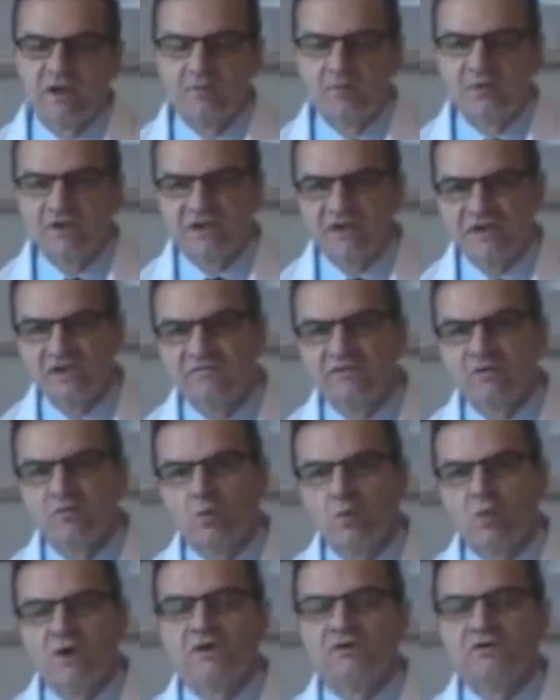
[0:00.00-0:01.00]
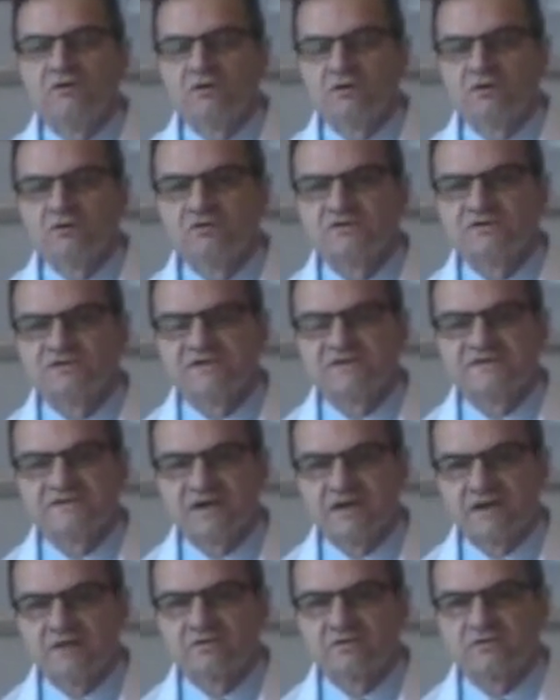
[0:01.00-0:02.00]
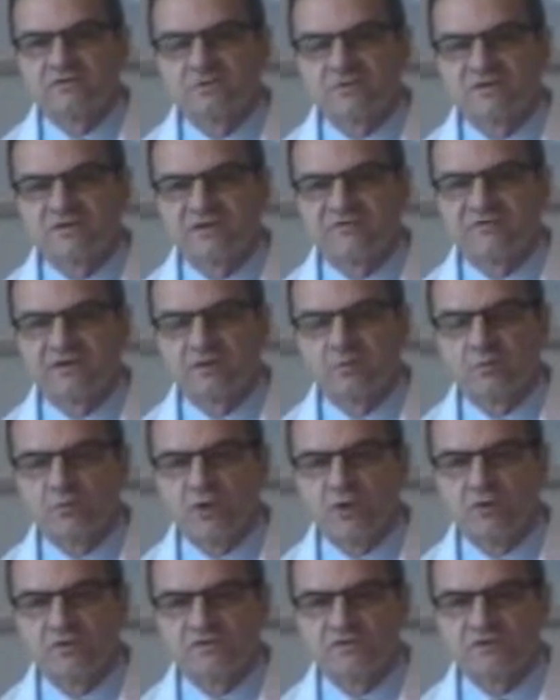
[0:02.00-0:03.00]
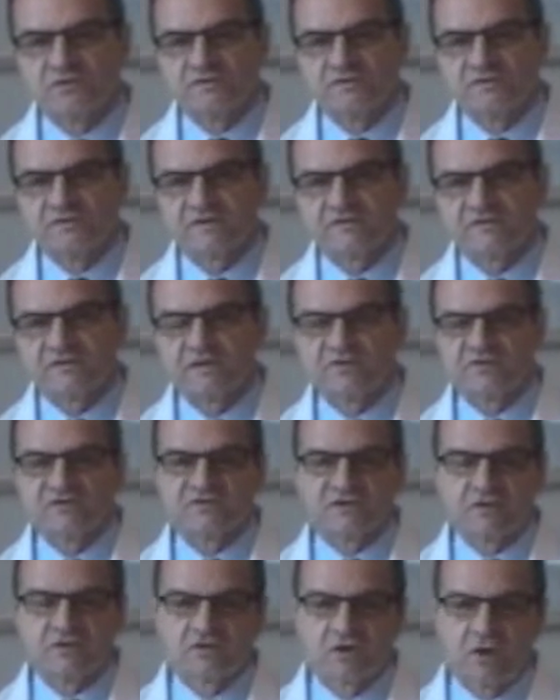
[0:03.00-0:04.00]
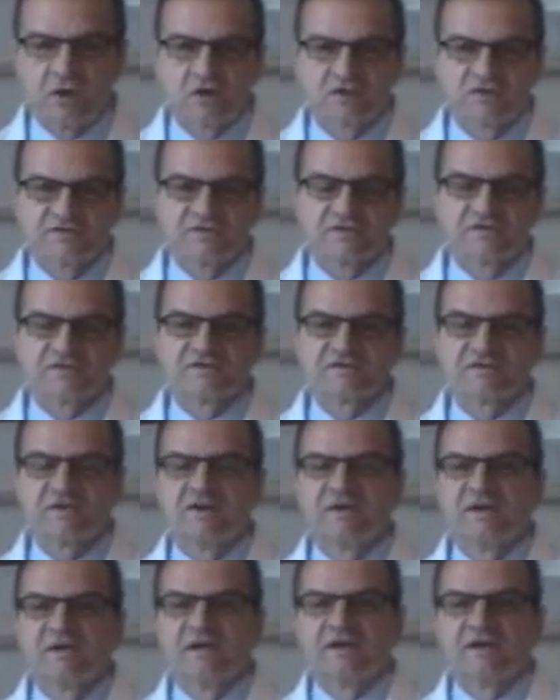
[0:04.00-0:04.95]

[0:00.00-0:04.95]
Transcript: But even when you use these other specific approaches, such as autolysis,